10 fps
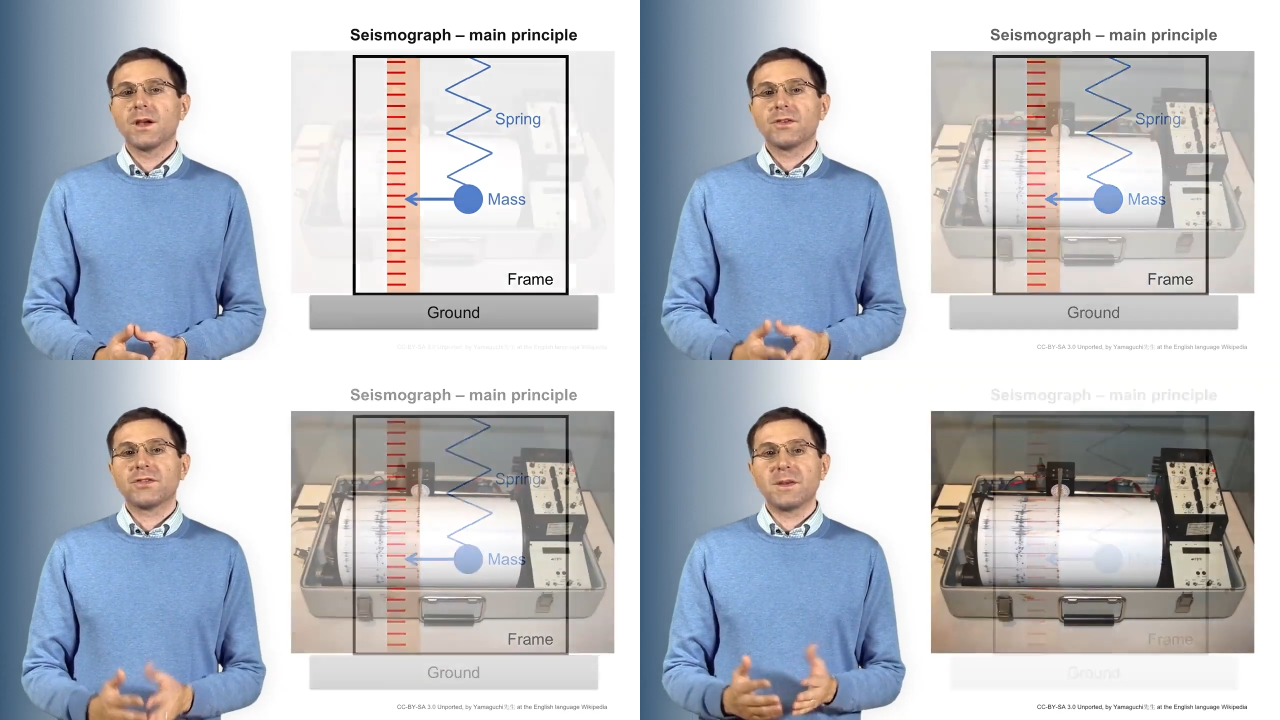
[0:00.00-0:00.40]

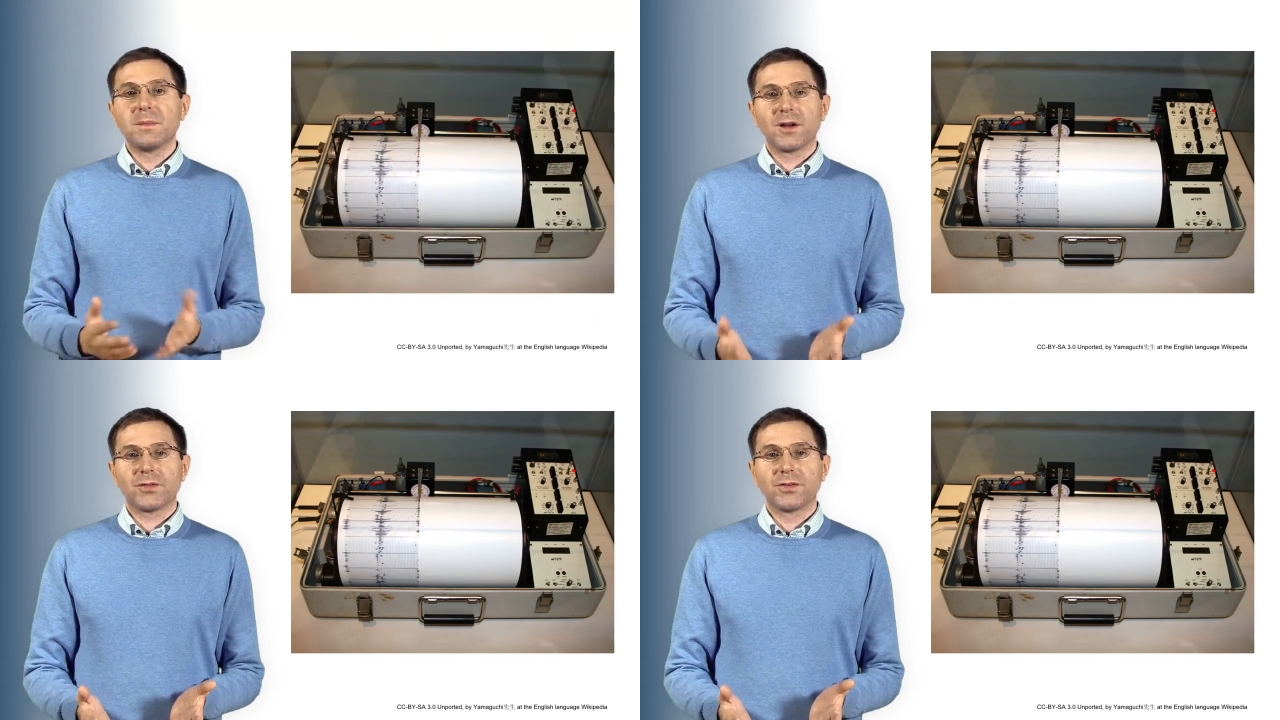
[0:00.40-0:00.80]

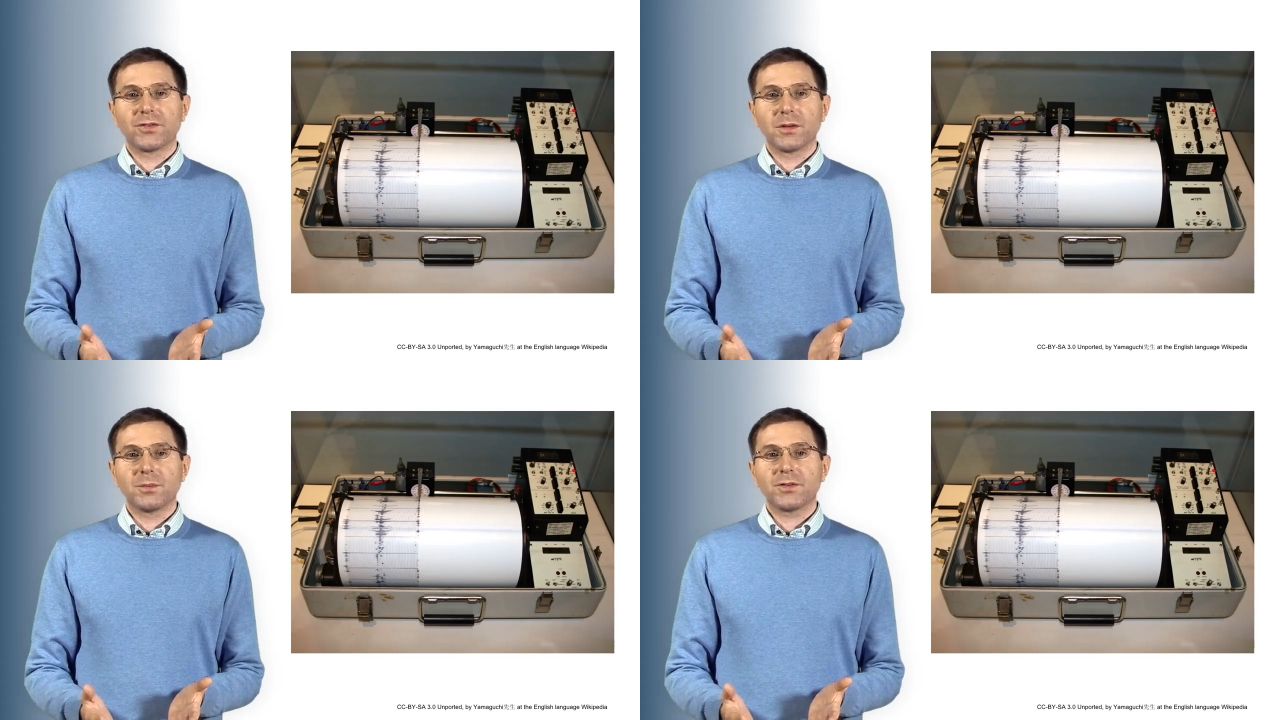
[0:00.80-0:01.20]
Similar
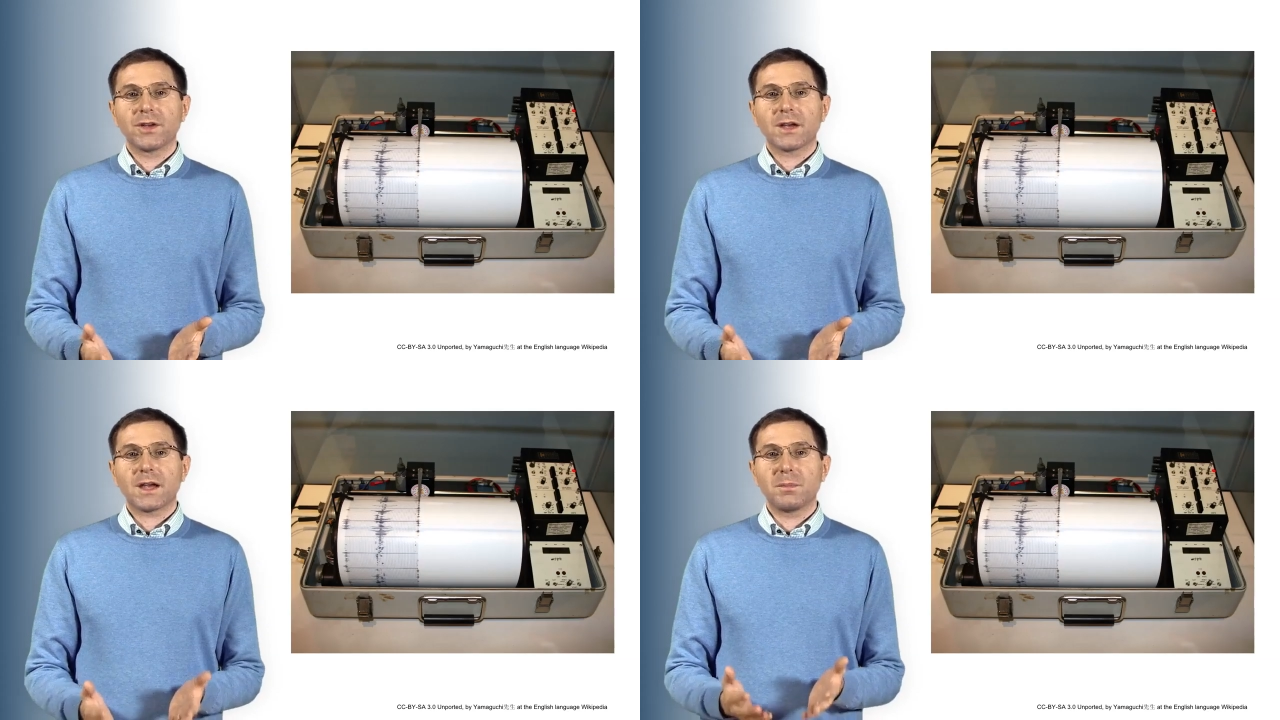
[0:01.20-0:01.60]
systems
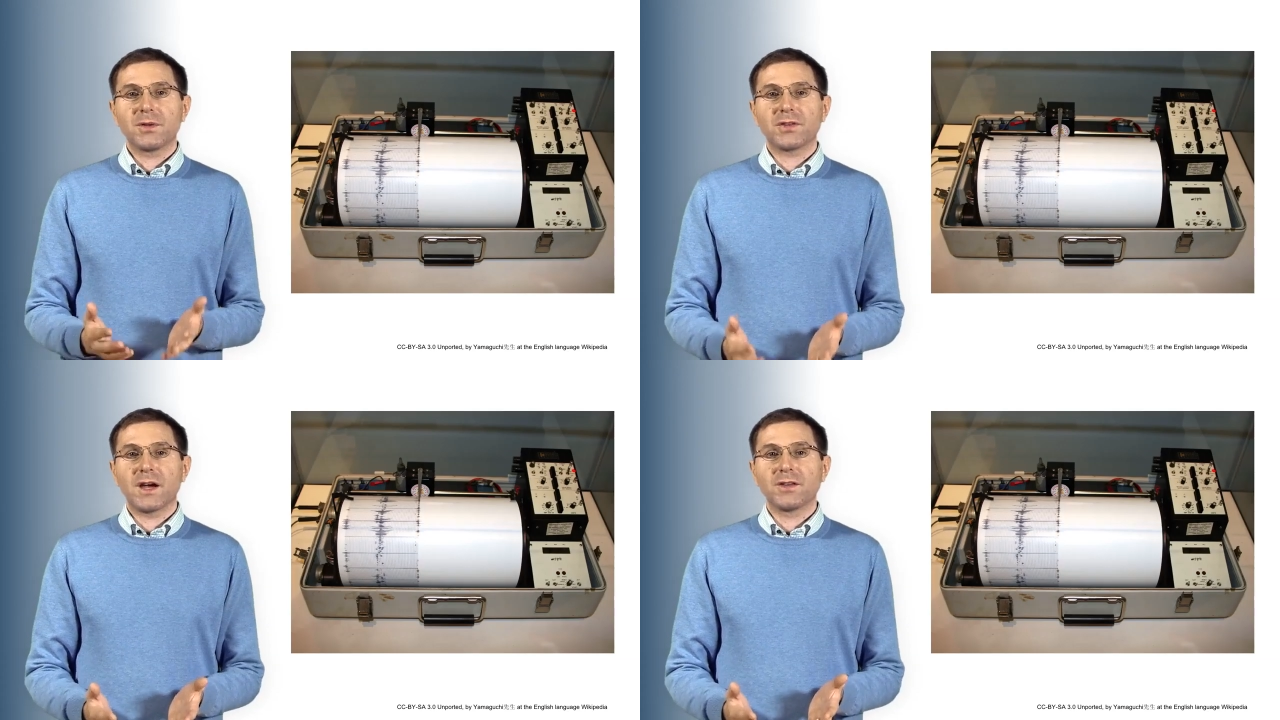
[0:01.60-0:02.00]
can be
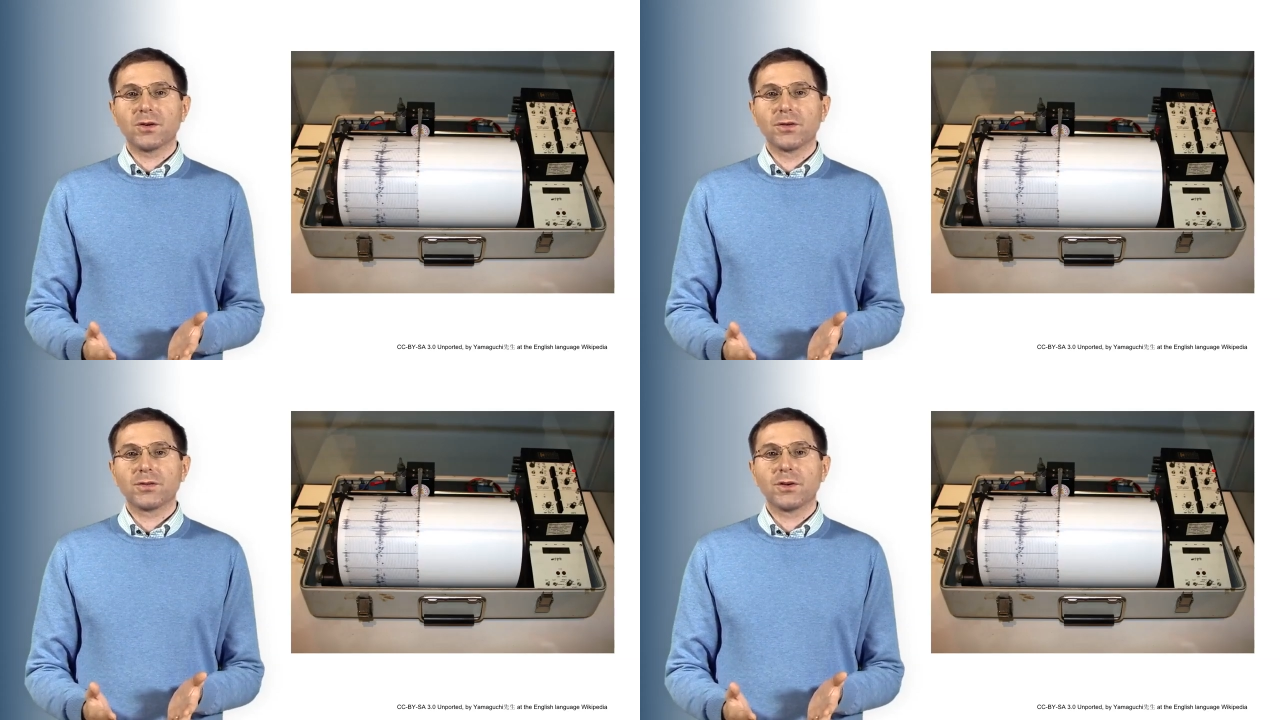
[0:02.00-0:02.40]
designed
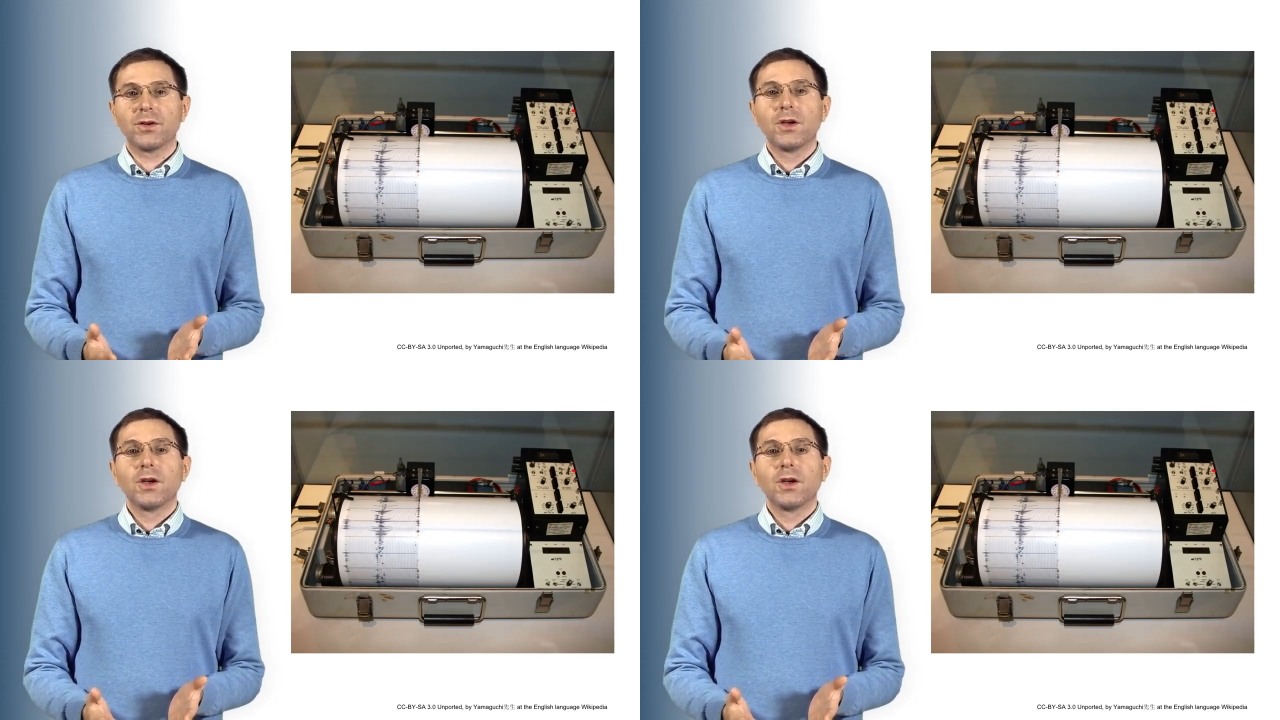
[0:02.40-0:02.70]
also